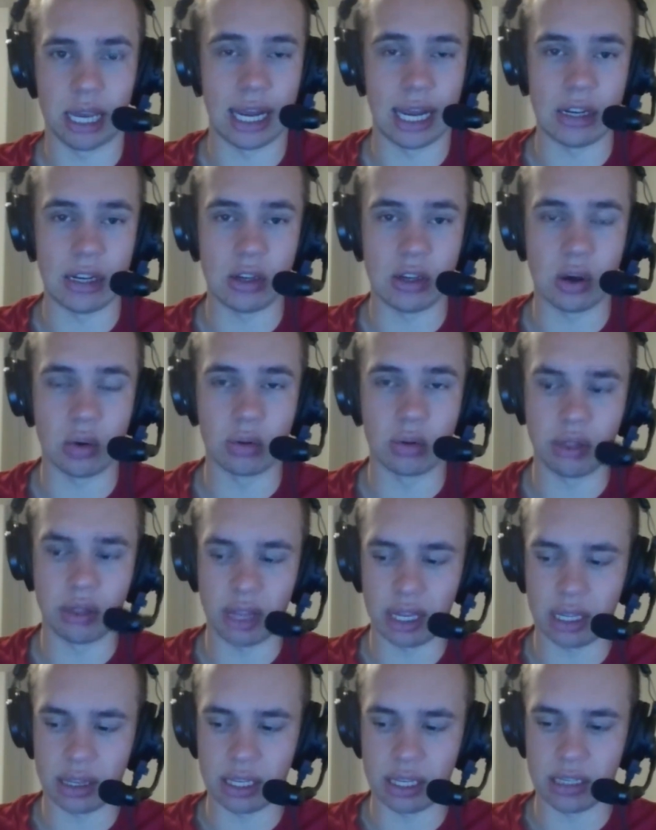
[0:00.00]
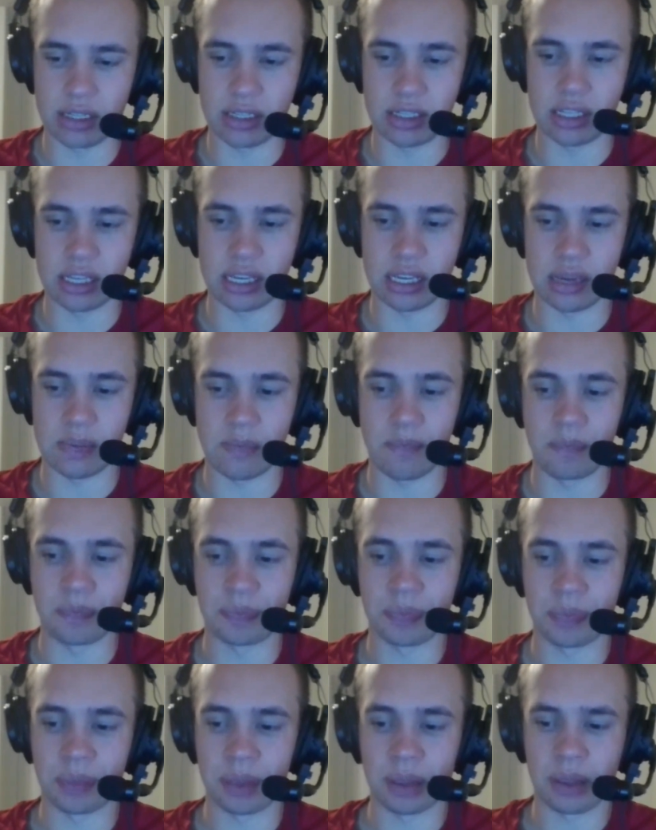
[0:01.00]
And I don't think this team
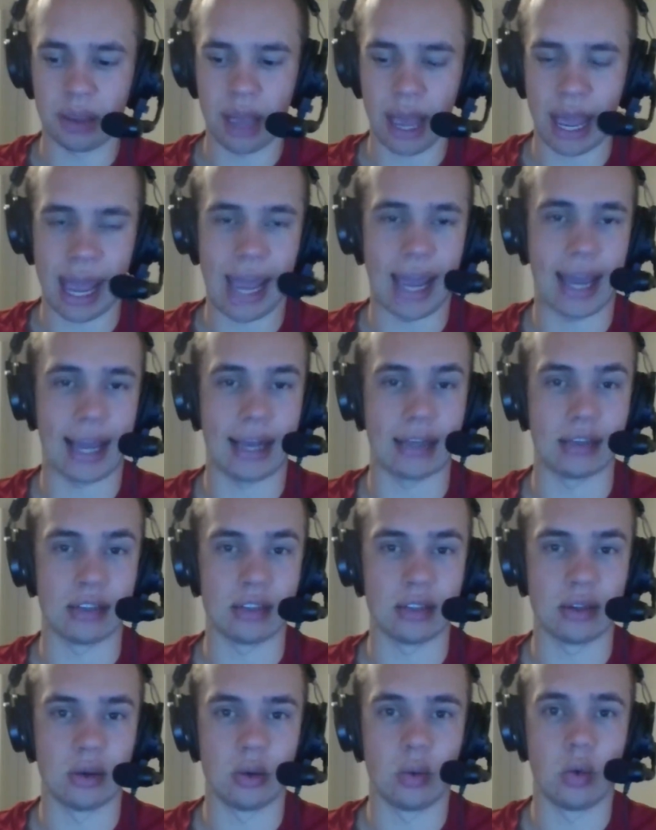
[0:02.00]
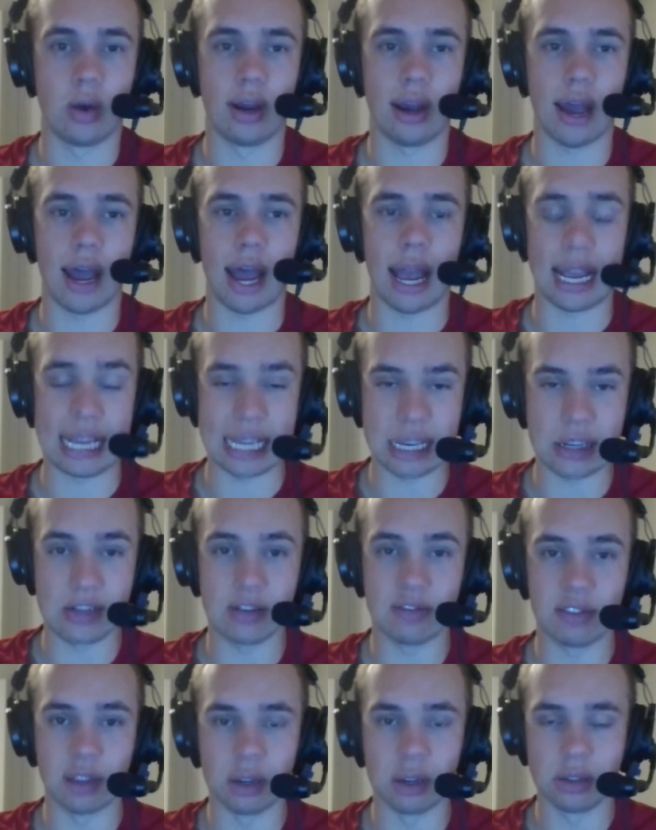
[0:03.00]
has what
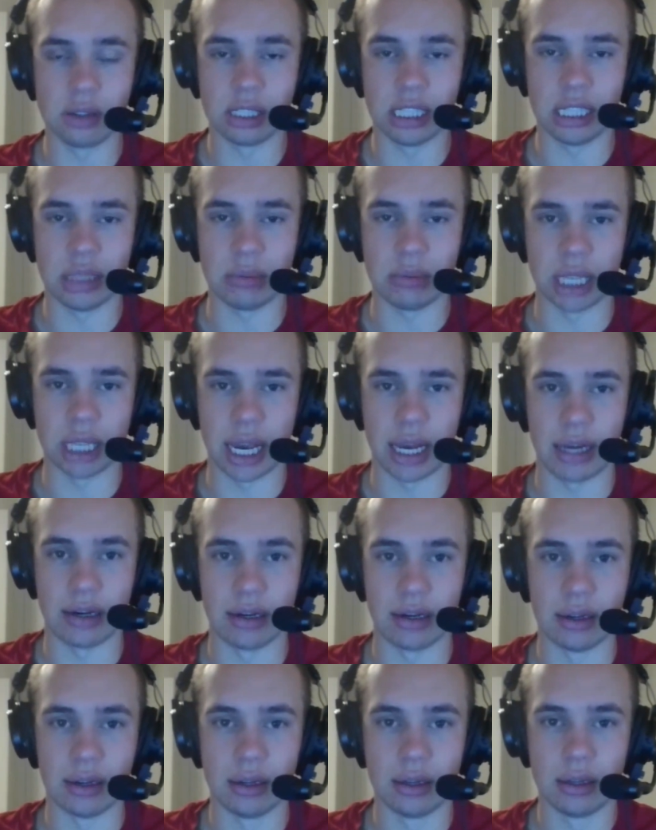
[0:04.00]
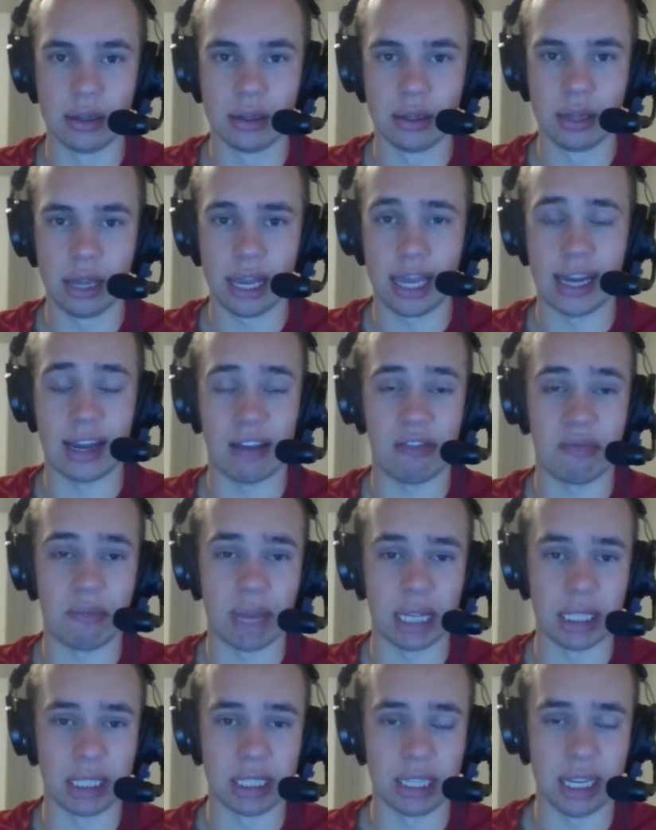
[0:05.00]
each of those teams had. And
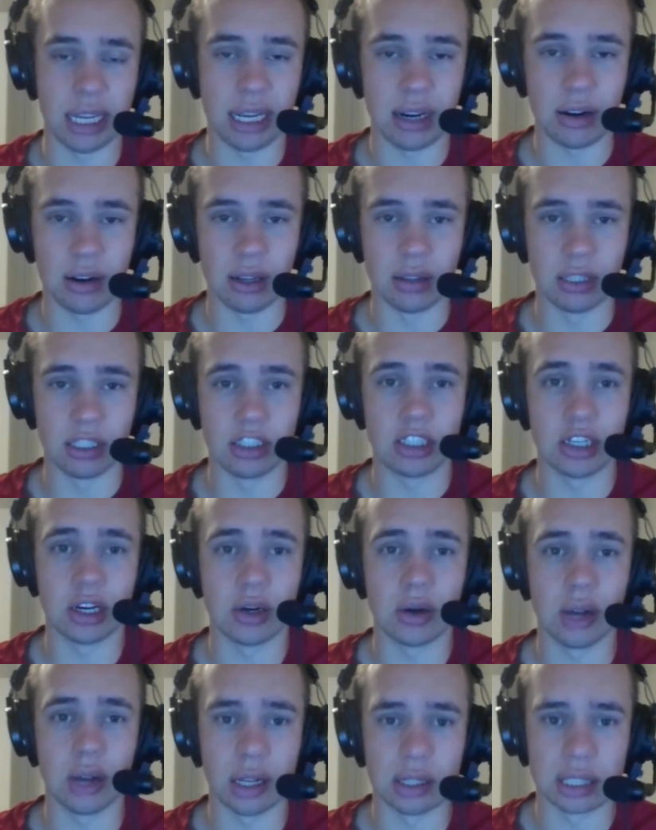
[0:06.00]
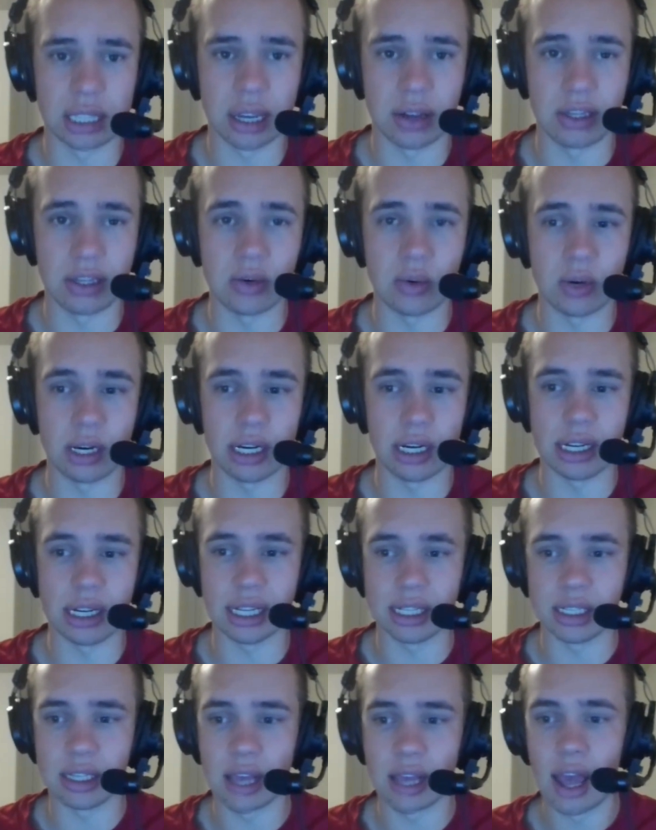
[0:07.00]
I've mentioned it here on the show. I'll tell you what
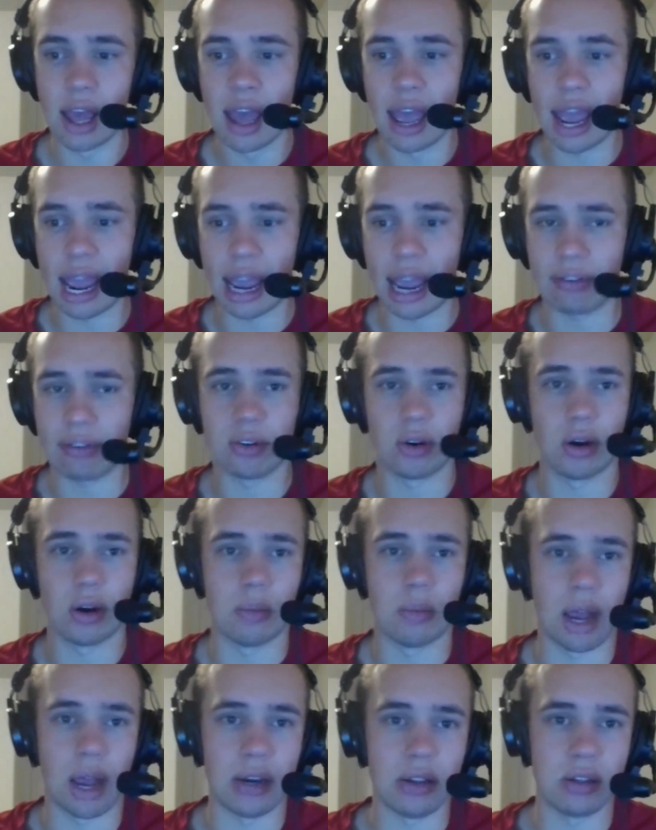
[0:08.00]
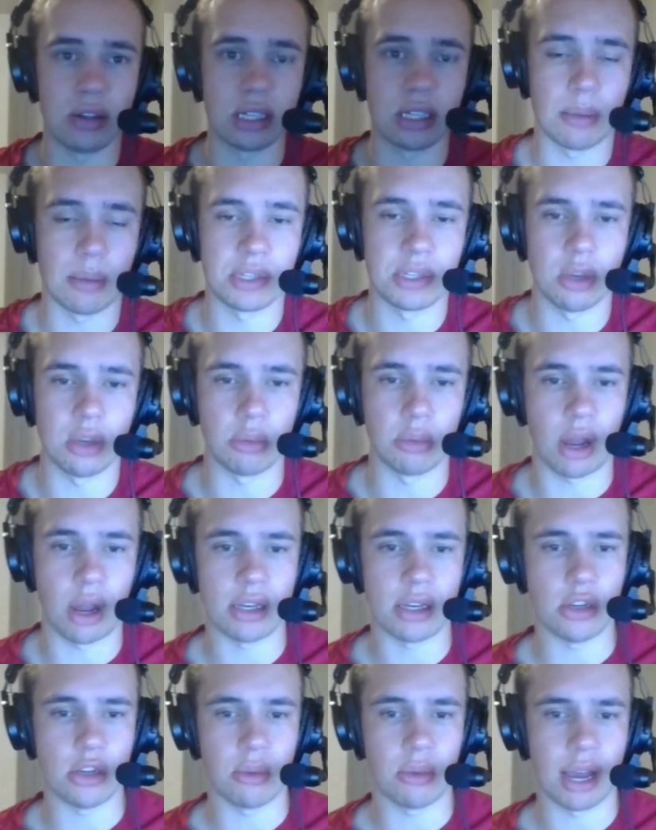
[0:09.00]
it is after I remind you this episode
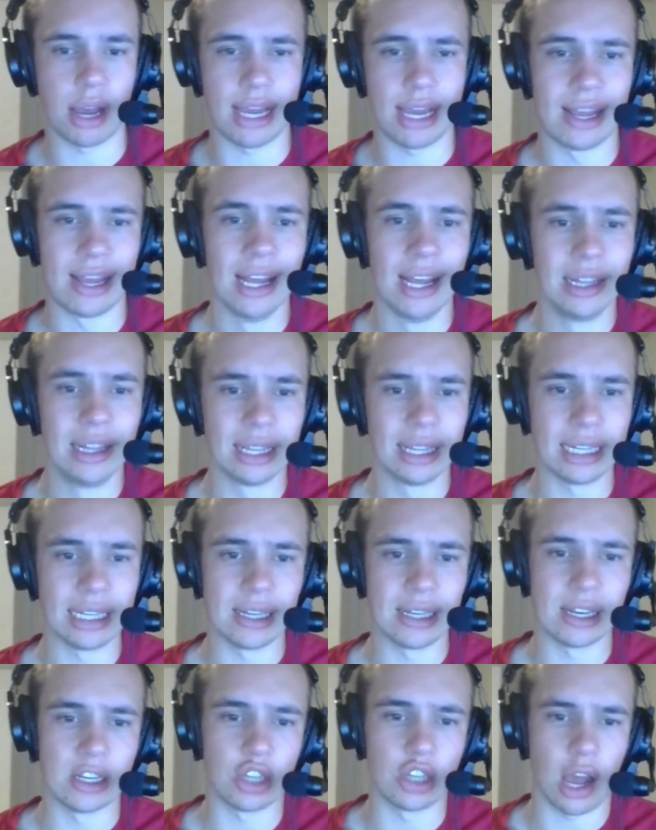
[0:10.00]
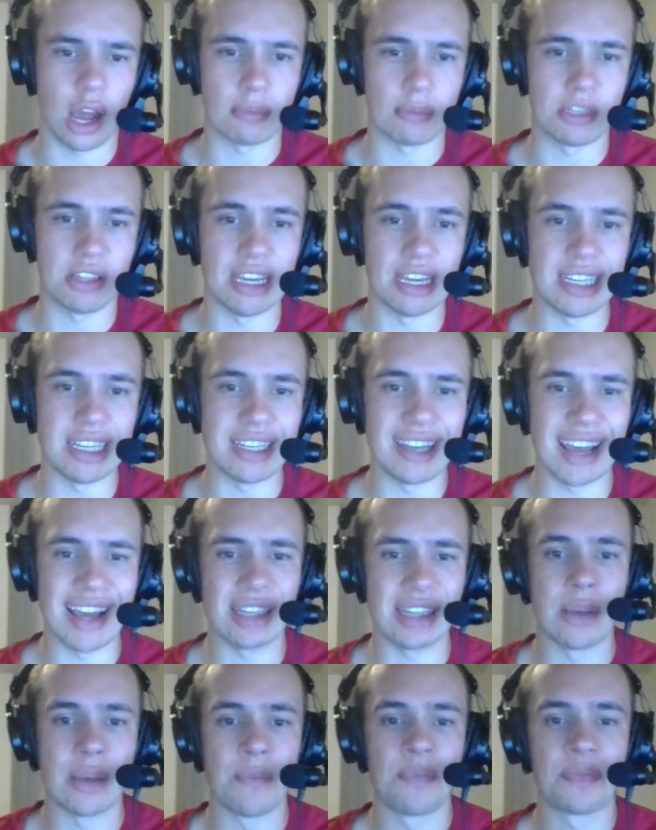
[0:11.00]
brought to you by LinkedIn Jobs. These
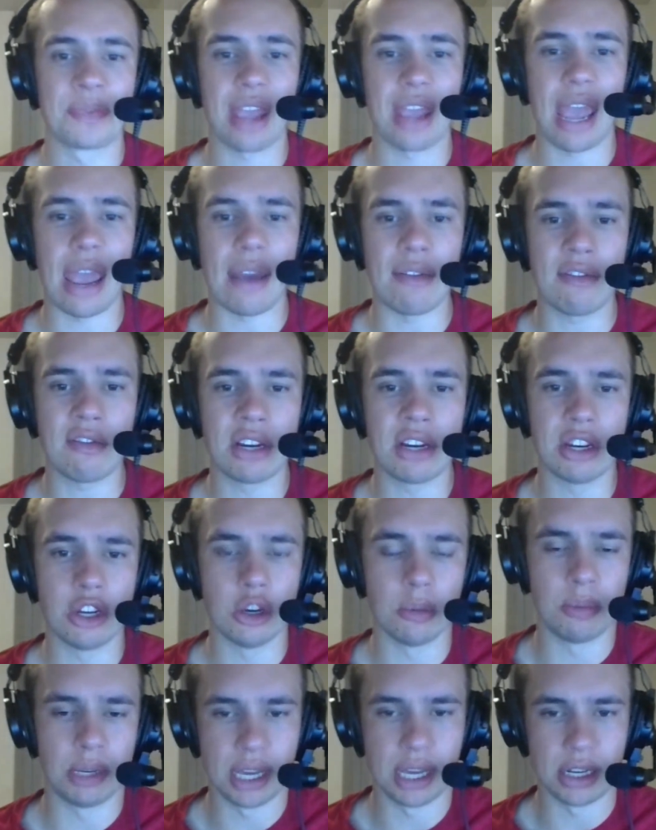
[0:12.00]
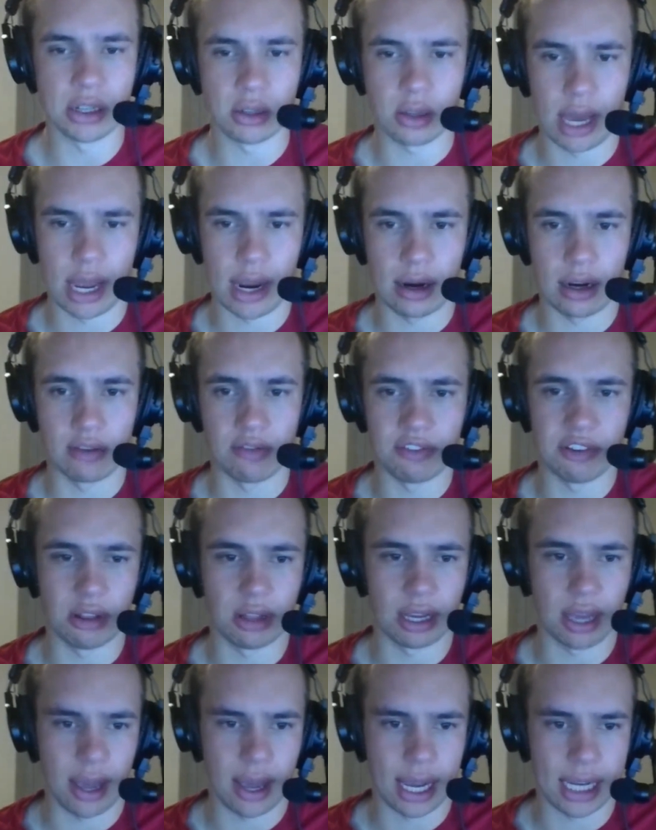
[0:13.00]
days, every new potential hire can
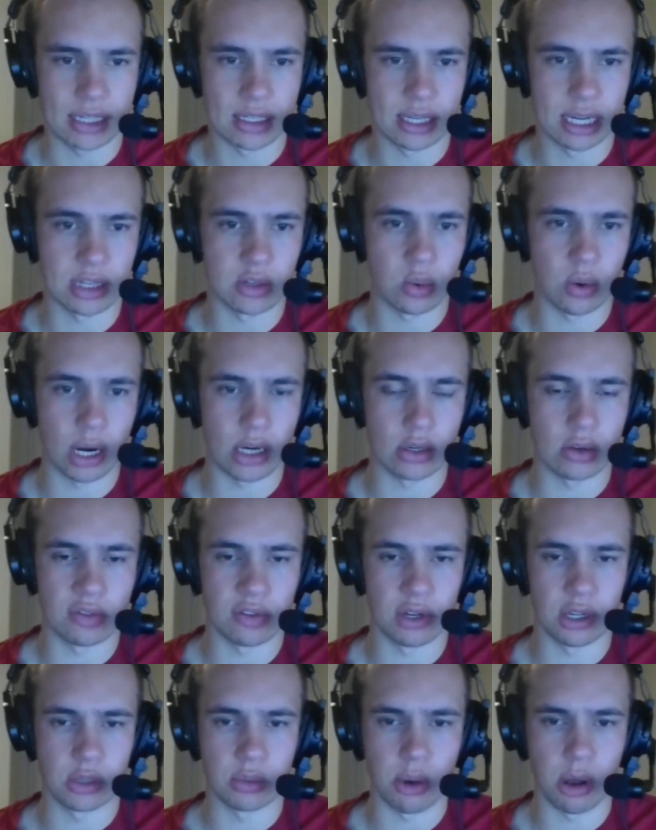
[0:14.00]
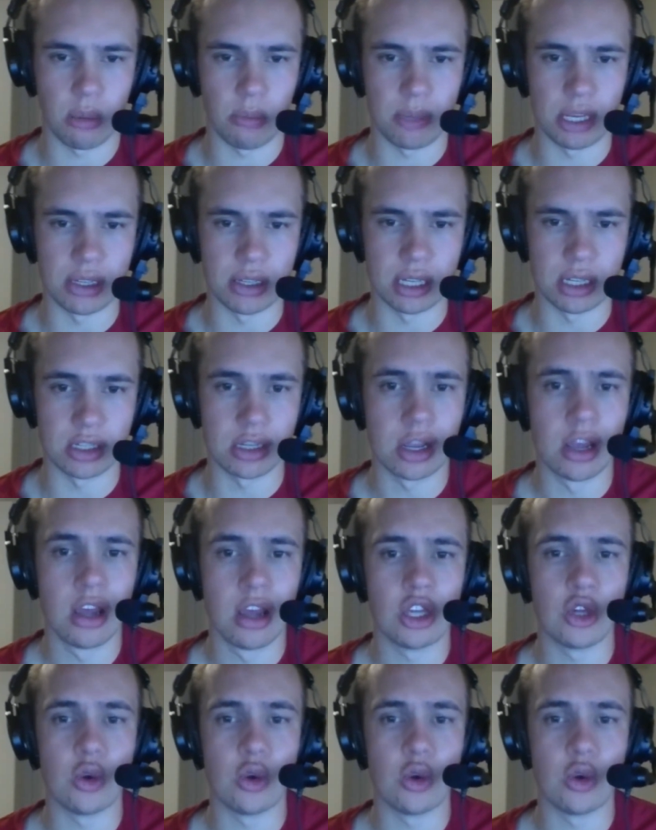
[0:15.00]
feel like a high-stakes wager for your small business.